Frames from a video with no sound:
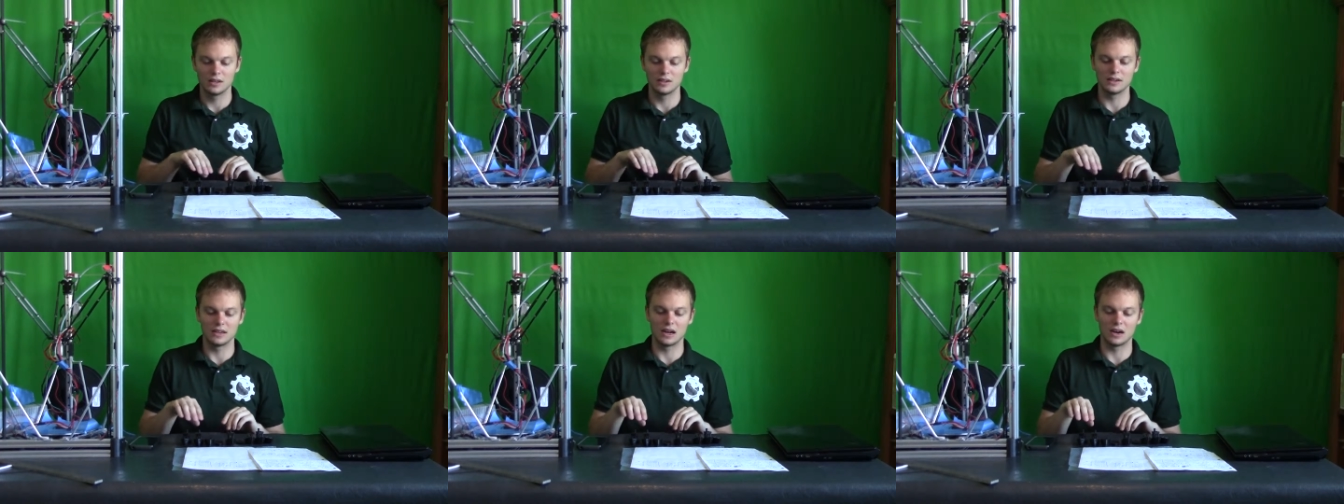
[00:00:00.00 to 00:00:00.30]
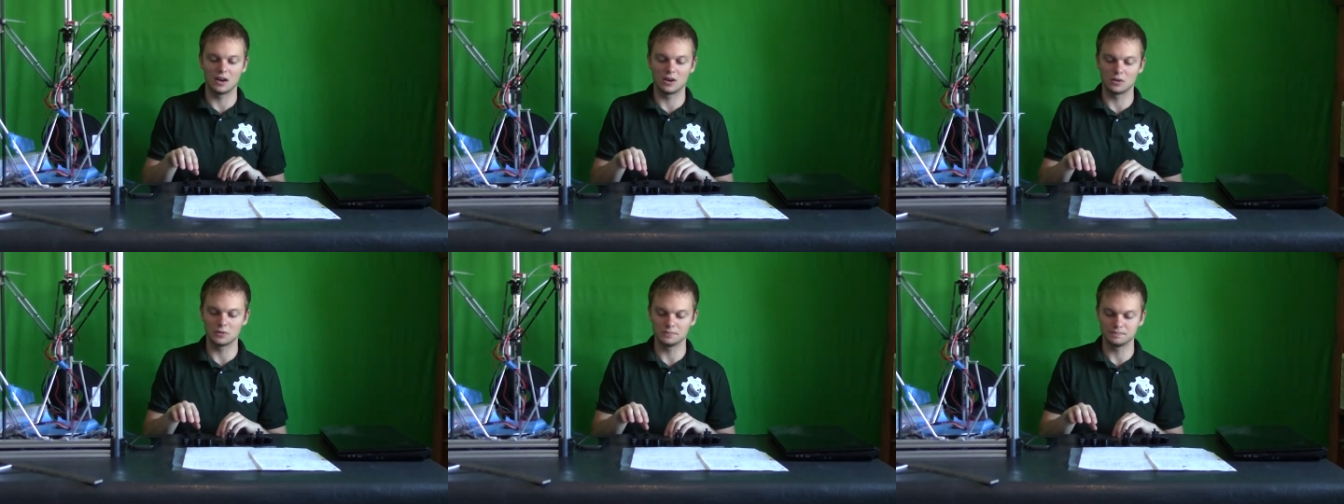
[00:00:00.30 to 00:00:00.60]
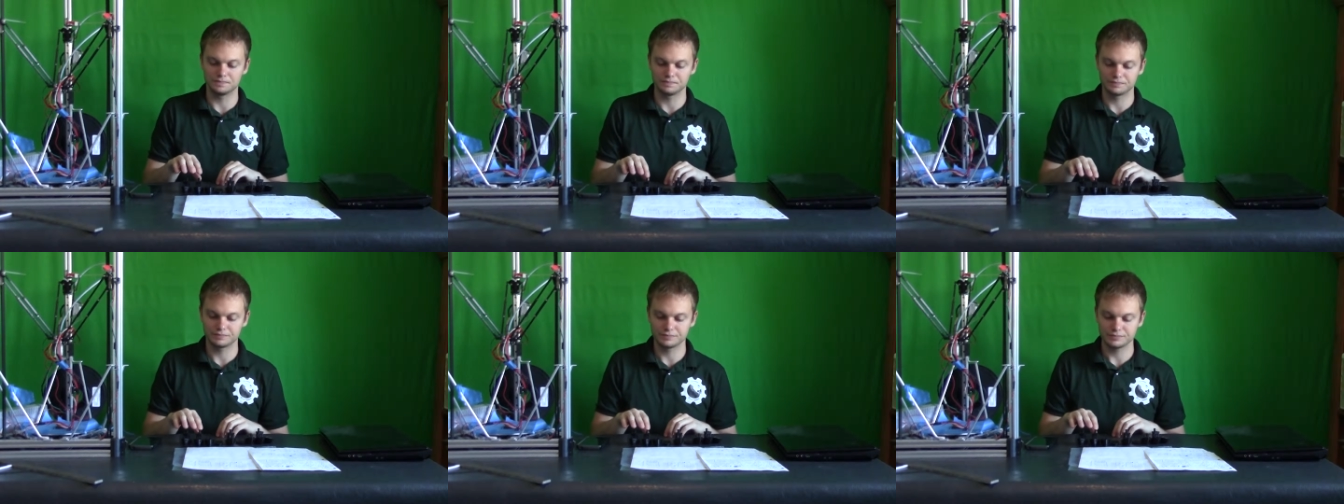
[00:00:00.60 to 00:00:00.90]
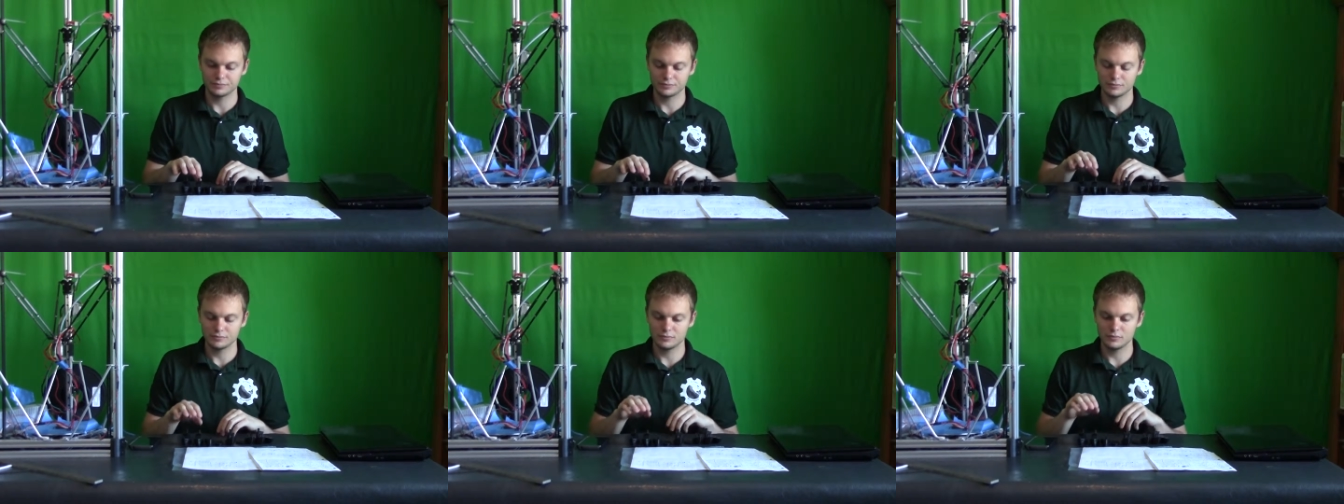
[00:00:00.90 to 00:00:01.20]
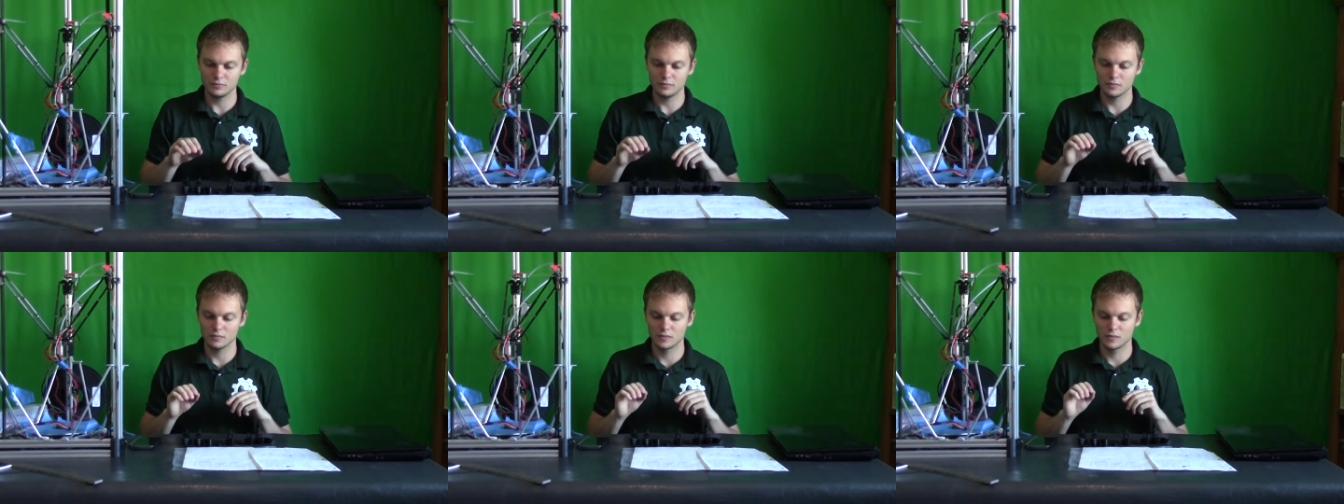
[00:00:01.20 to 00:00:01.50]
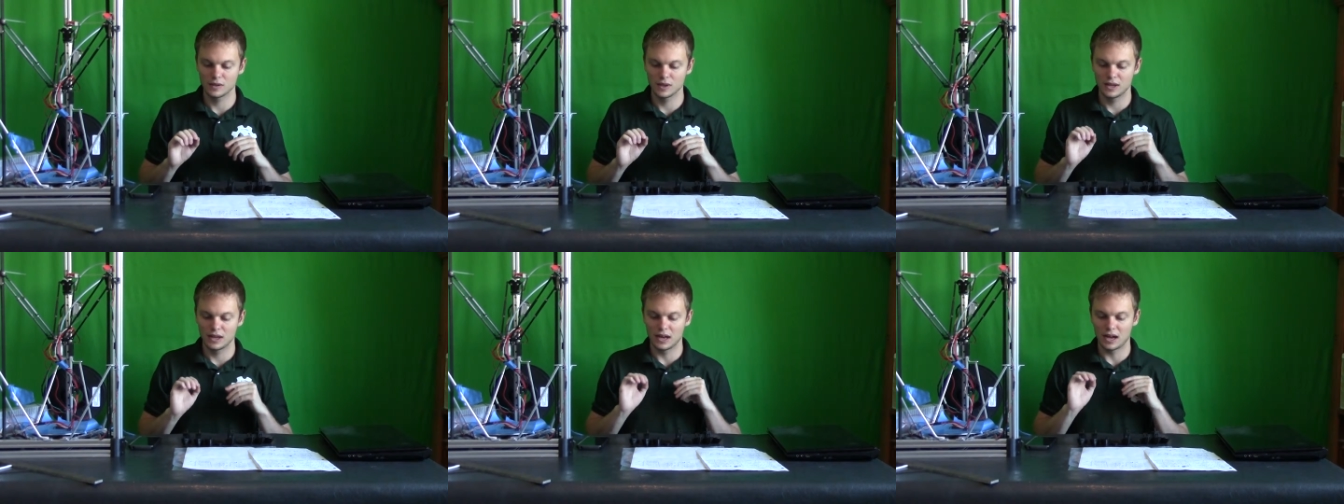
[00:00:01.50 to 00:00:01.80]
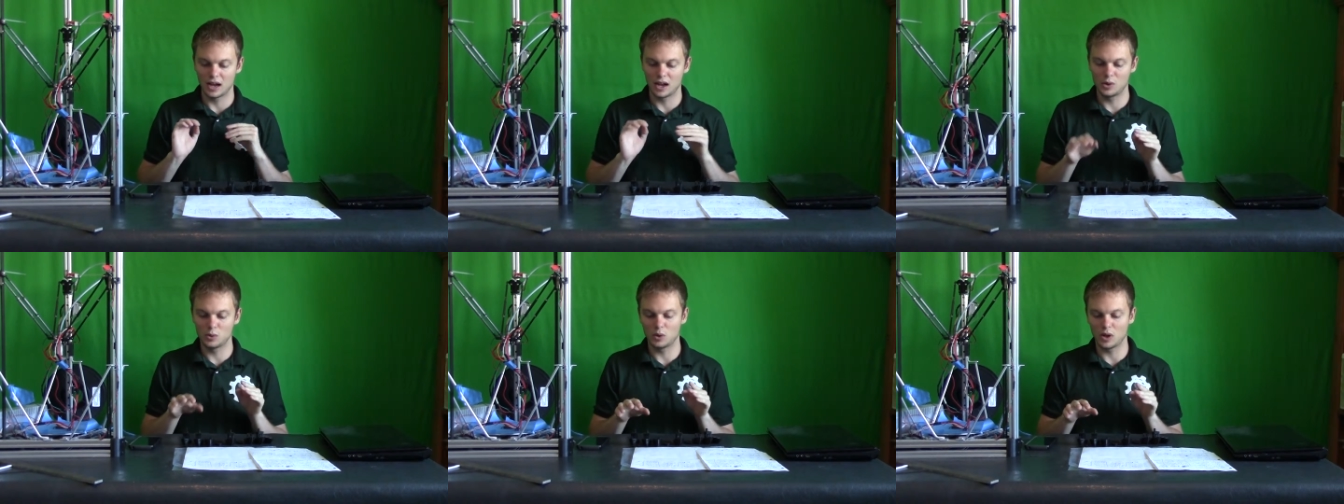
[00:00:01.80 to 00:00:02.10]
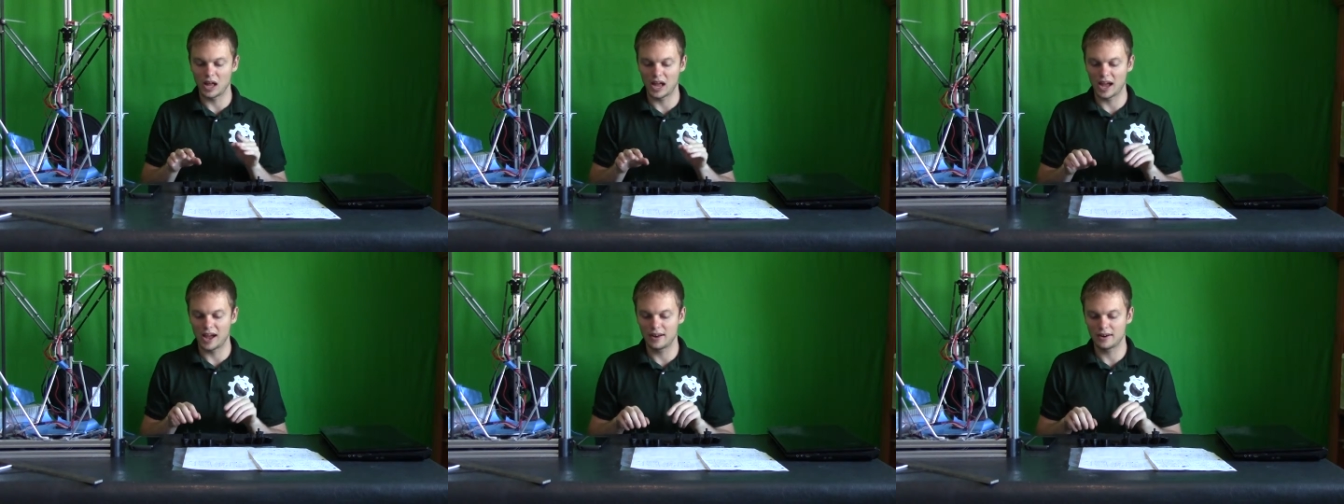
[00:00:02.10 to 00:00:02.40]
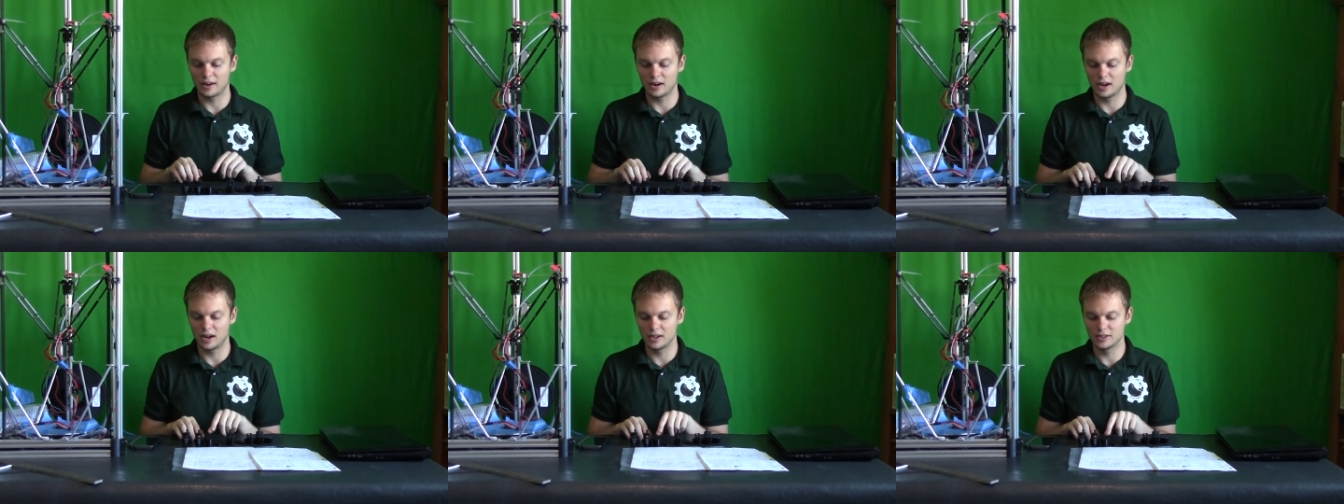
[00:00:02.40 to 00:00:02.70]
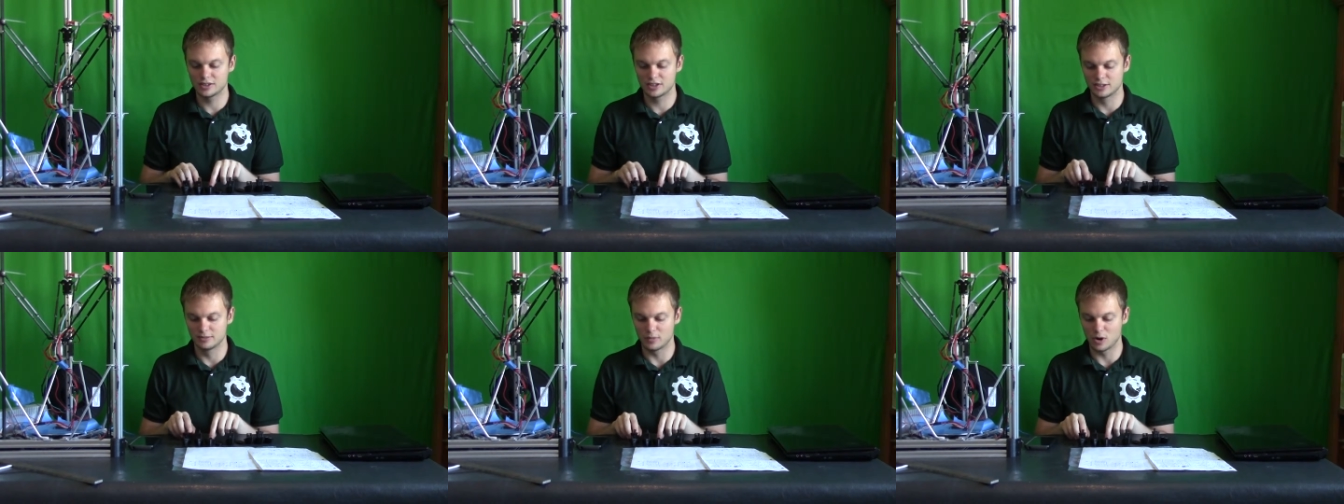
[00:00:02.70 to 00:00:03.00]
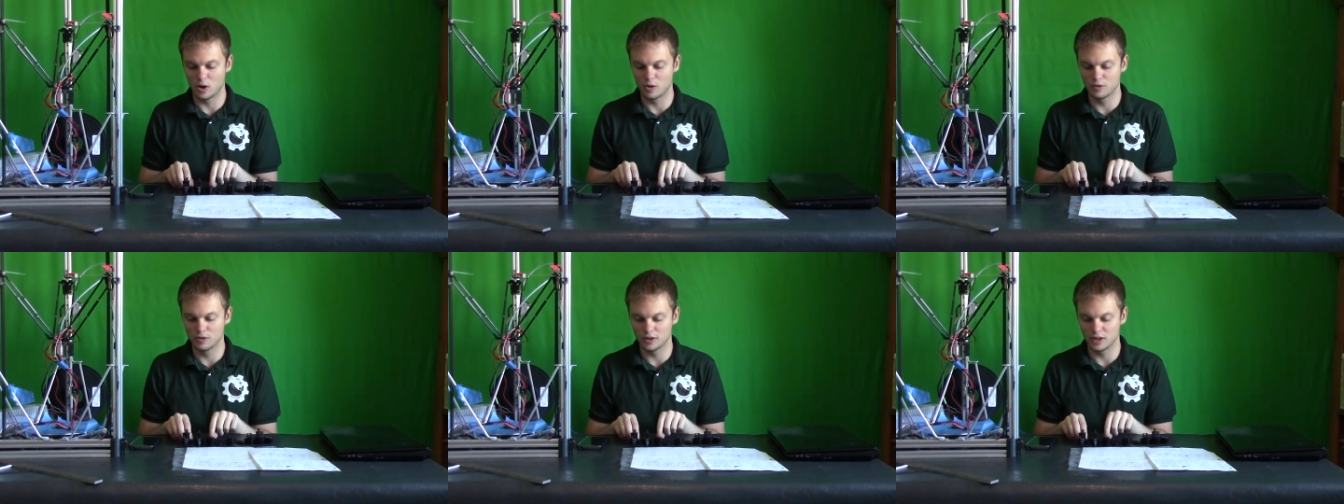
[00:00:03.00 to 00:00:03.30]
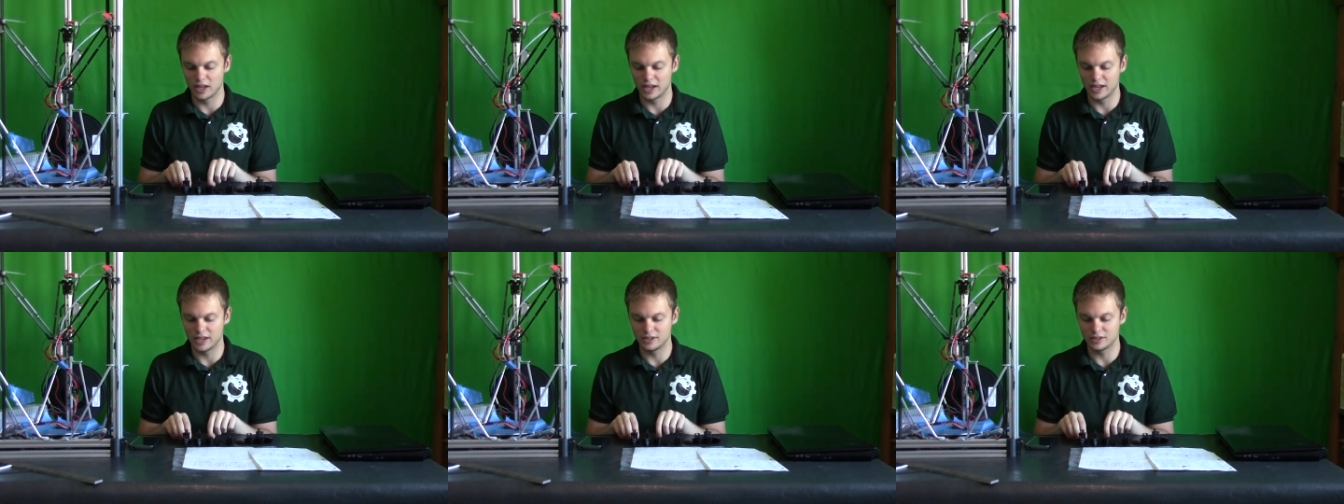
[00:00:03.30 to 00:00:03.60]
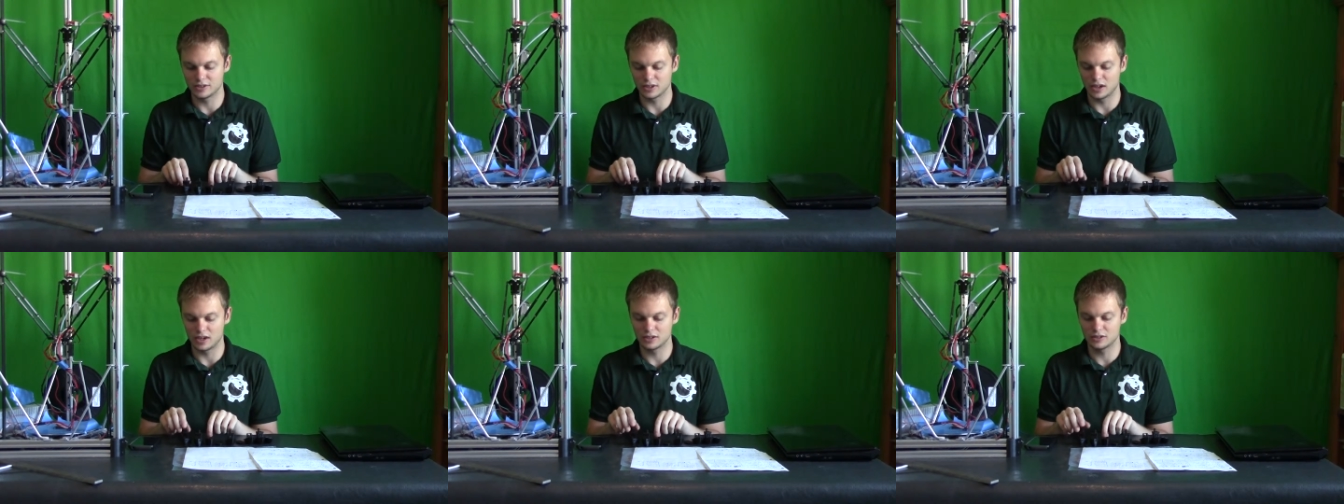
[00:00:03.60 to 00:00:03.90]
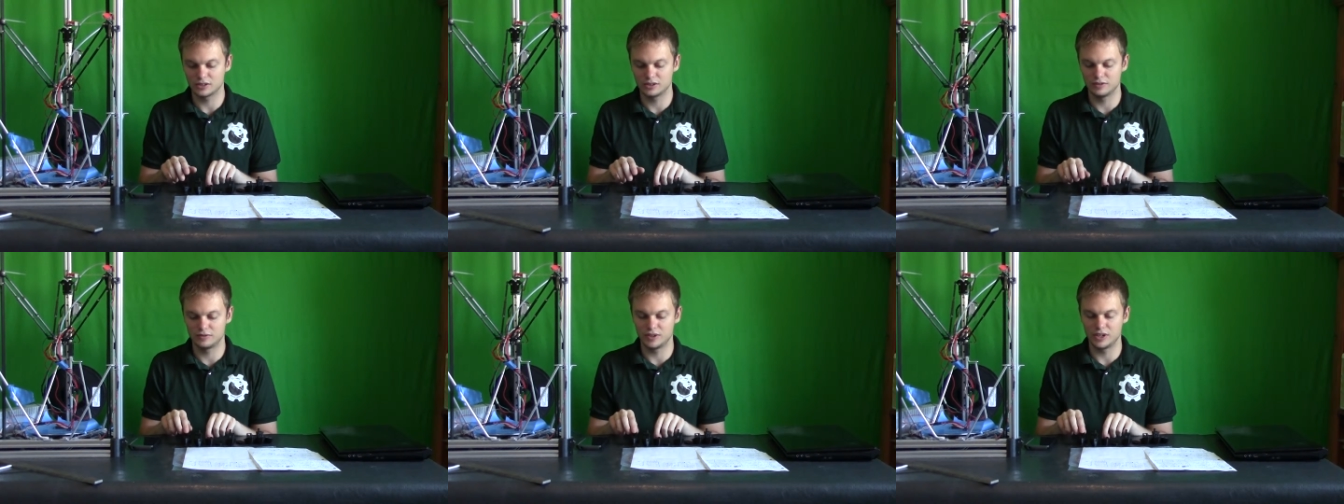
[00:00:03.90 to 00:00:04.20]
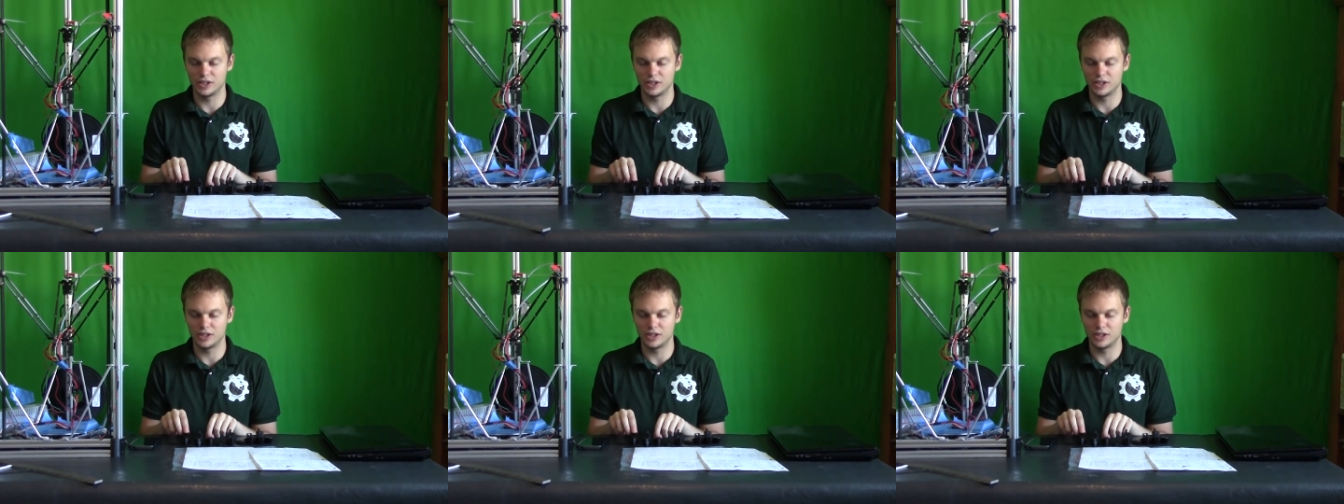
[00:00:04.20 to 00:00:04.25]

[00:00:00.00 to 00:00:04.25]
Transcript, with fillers: Now, I will add on some overlays onto the